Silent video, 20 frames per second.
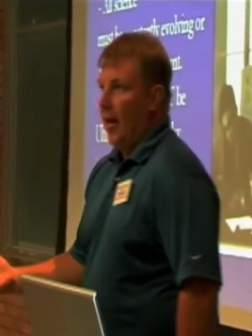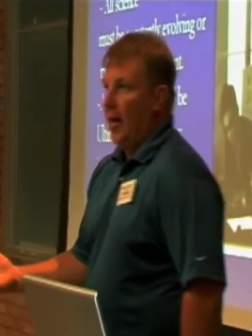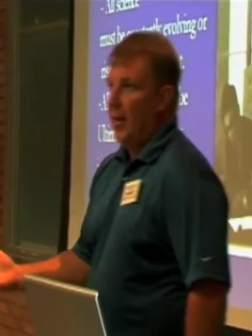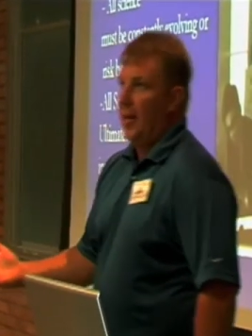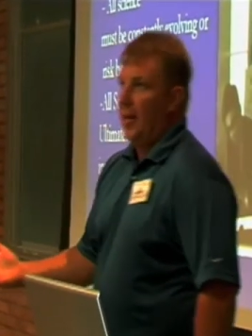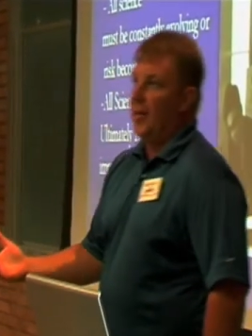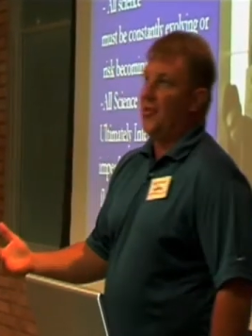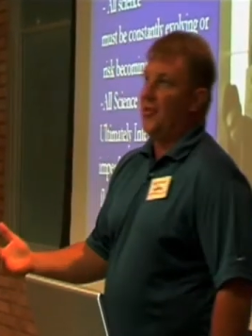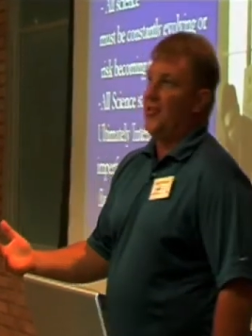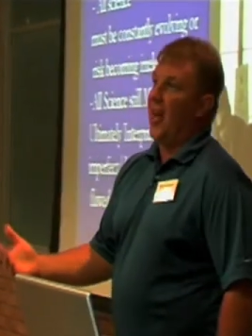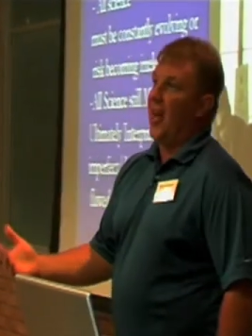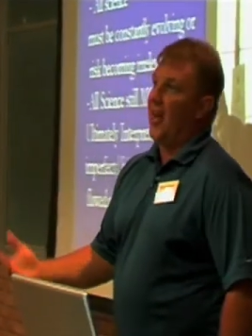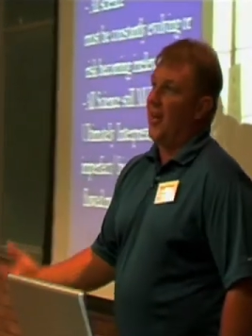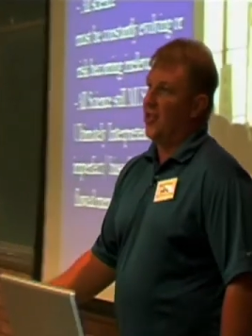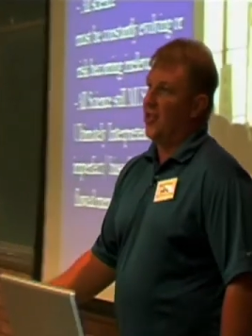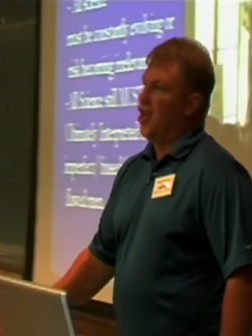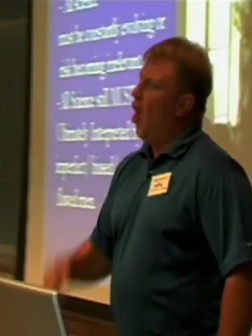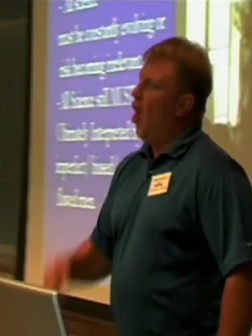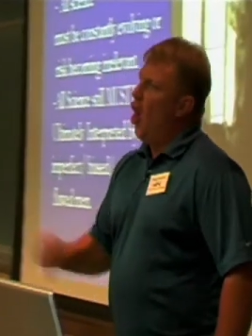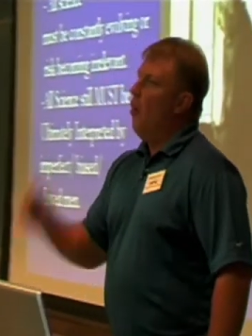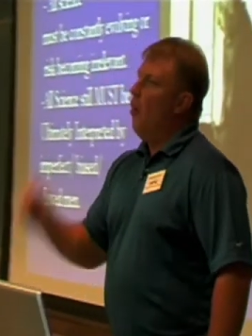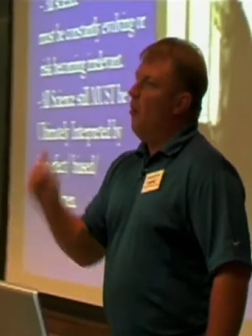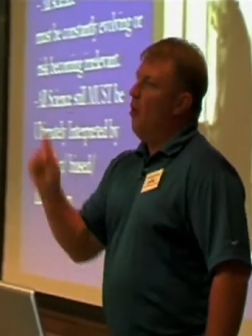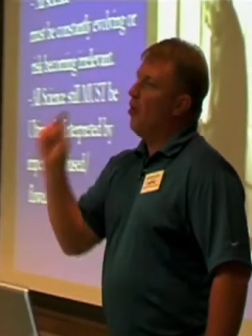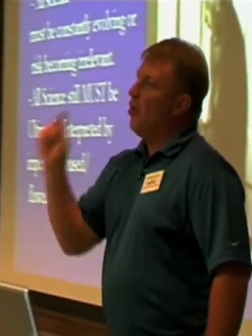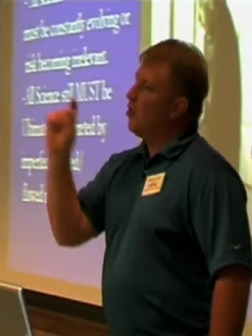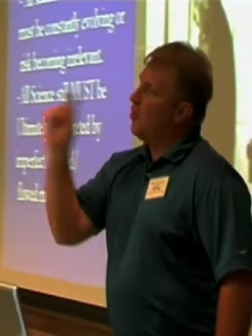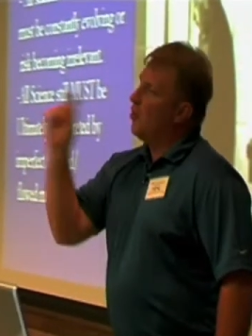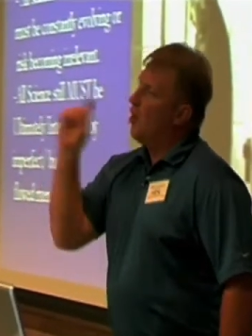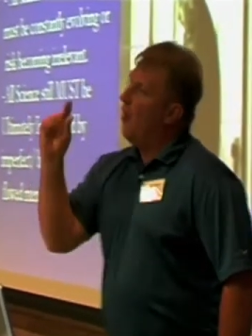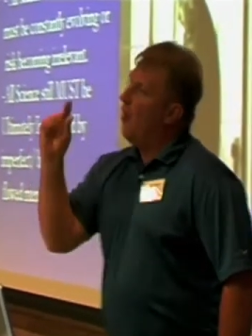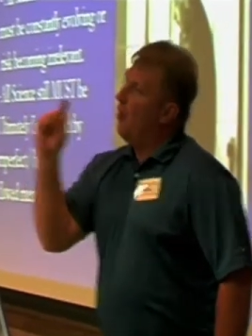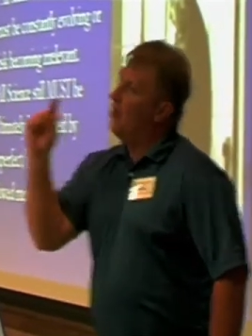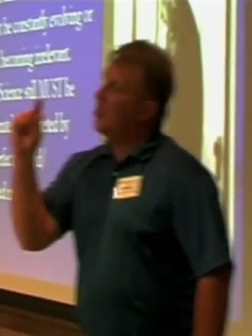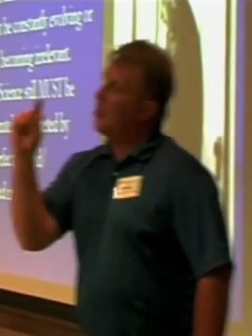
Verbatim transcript: Okay, he didn't say it's almost, we